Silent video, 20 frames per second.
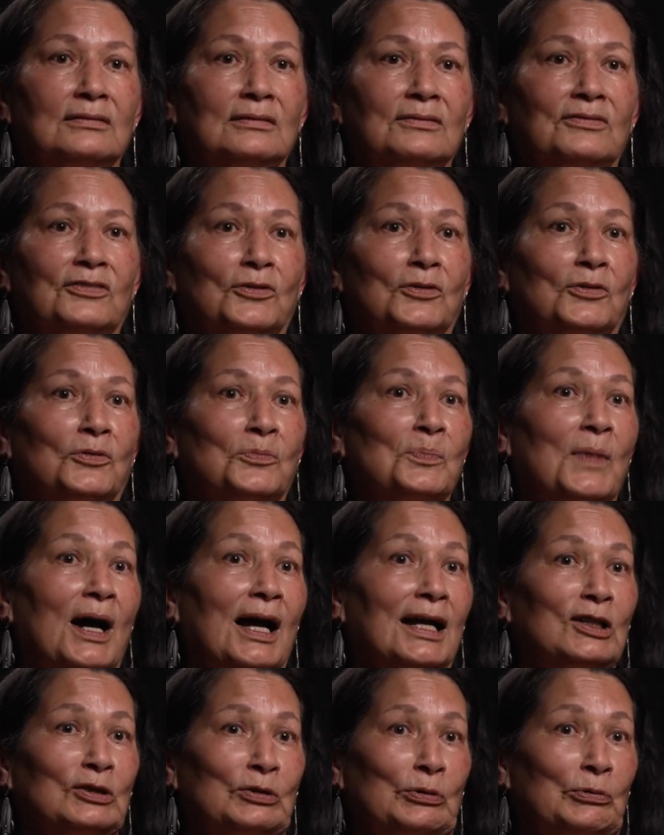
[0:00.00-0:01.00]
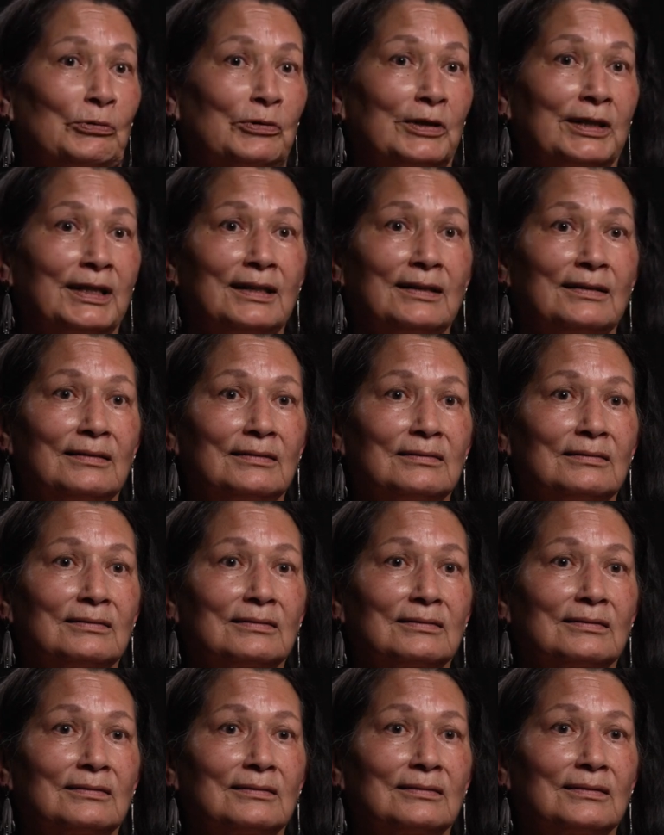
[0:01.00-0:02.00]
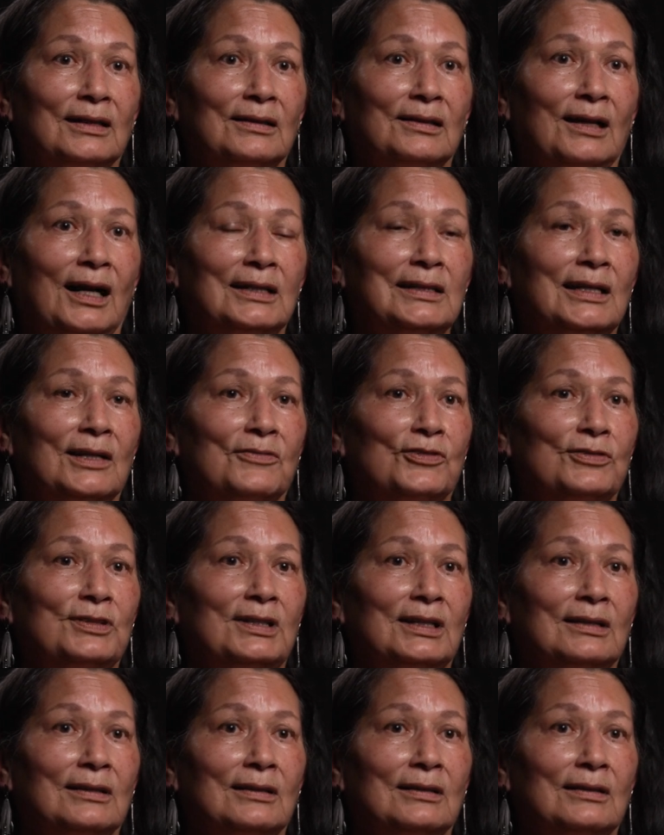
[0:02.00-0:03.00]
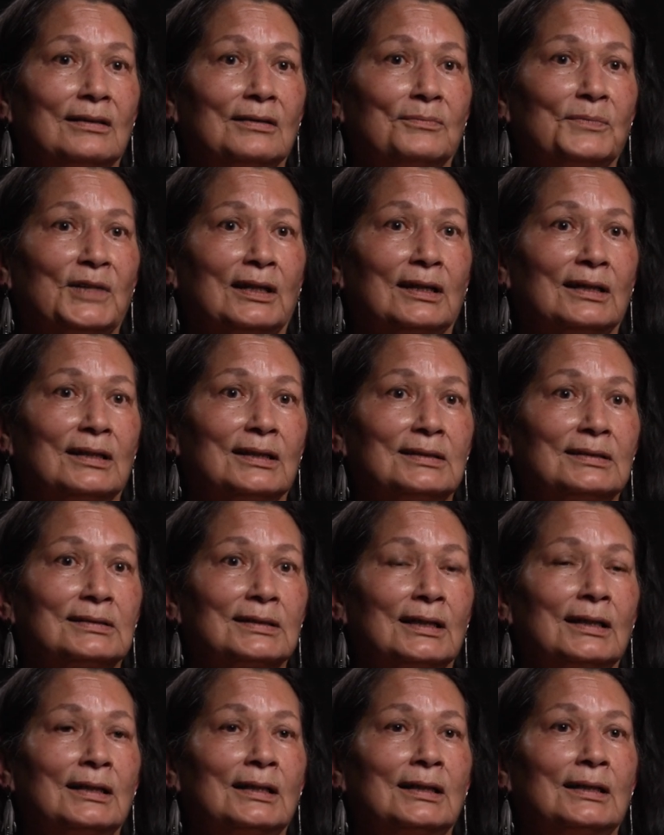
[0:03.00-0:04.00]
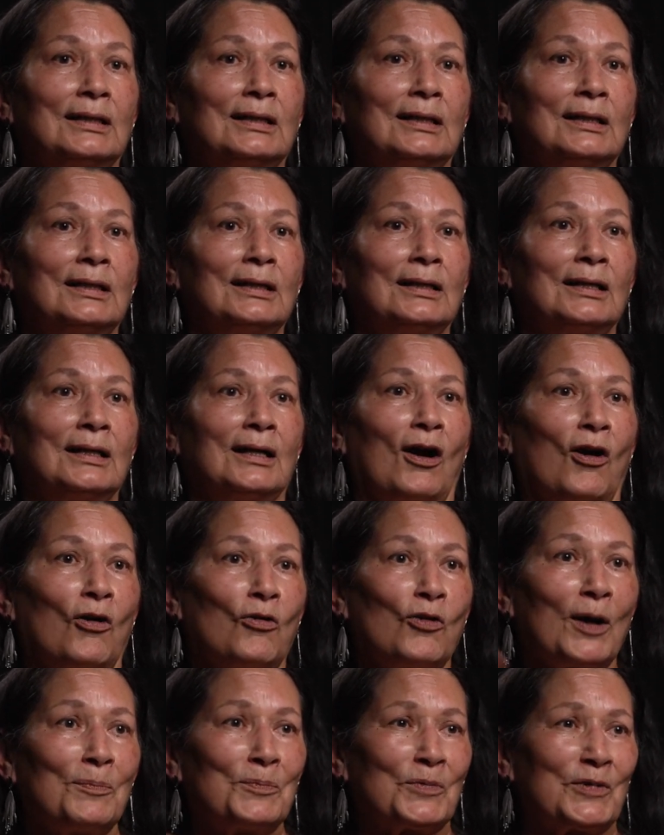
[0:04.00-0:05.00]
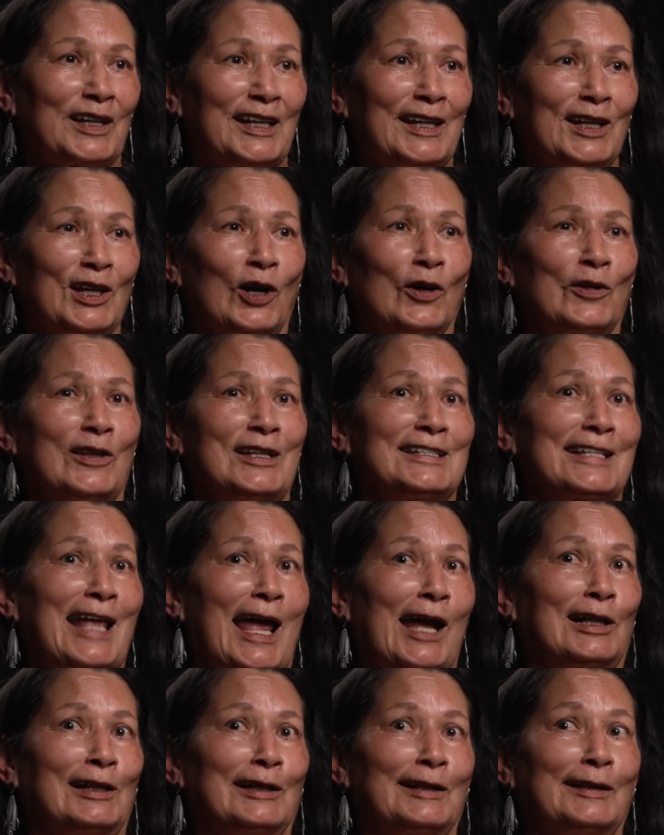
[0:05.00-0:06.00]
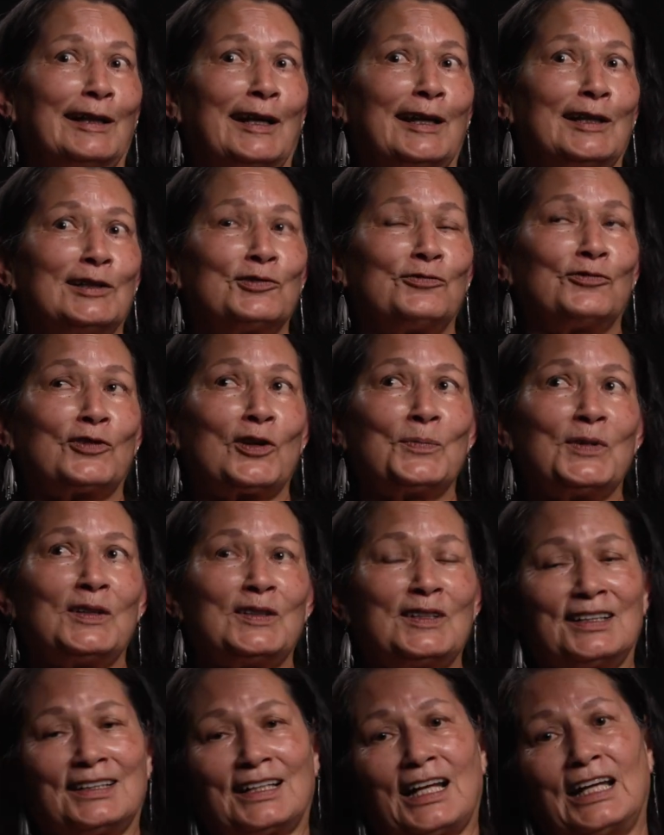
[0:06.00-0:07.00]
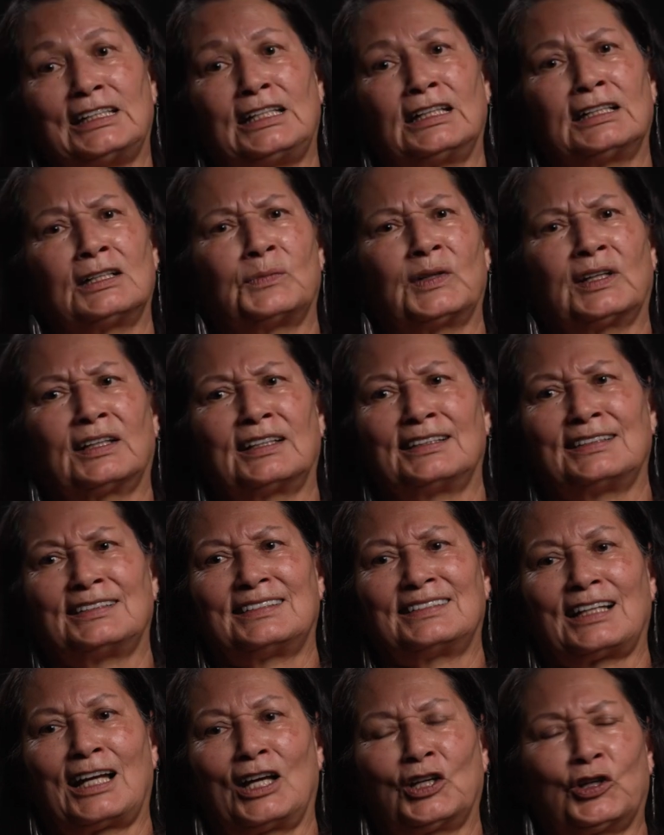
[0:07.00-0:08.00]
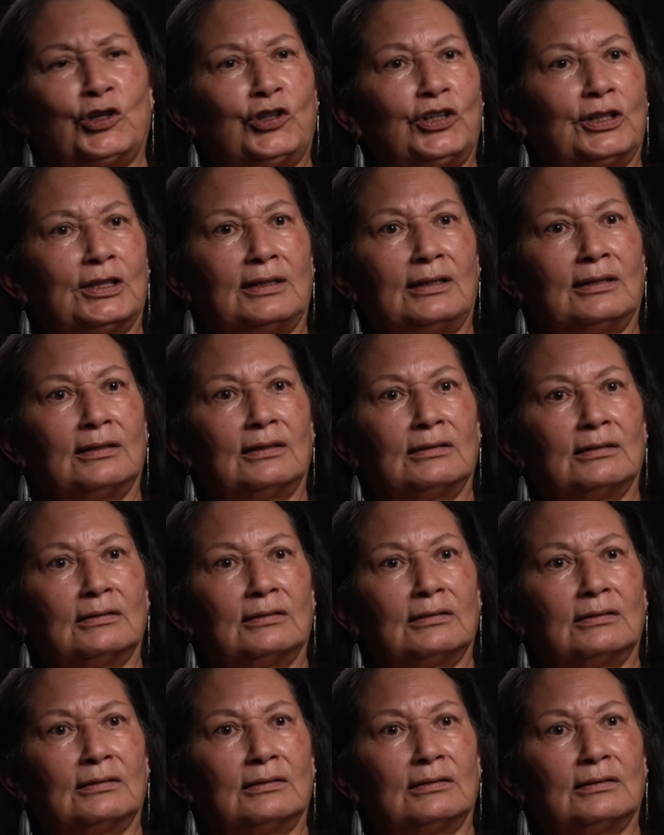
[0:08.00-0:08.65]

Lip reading: for my glory. I never did it because, I'm going to get all these accolades from it. I did it because I could,